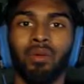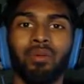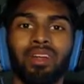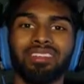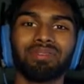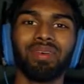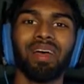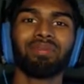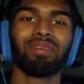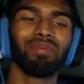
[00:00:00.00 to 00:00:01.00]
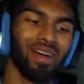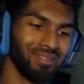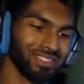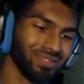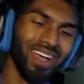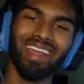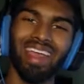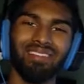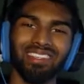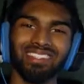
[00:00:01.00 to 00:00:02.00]
What is Poppin' Pommies? My
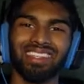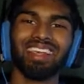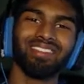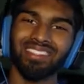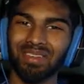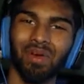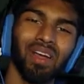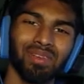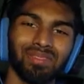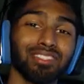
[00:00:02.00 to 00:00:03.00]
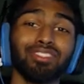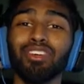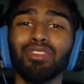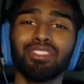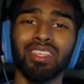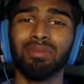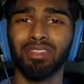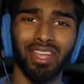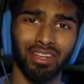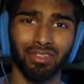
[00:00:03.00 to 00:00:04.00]
name is Sedimus and welcome to Dude
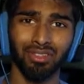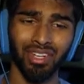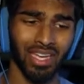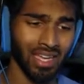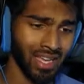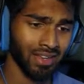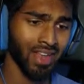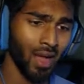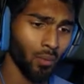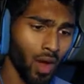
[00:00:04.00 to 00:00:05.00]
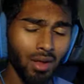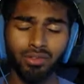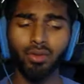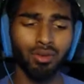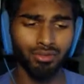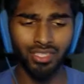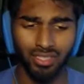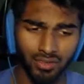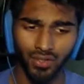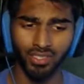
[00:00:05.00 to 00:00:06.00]
Simulator three. Now, while doing
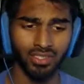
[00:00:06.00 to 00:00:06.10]
research for this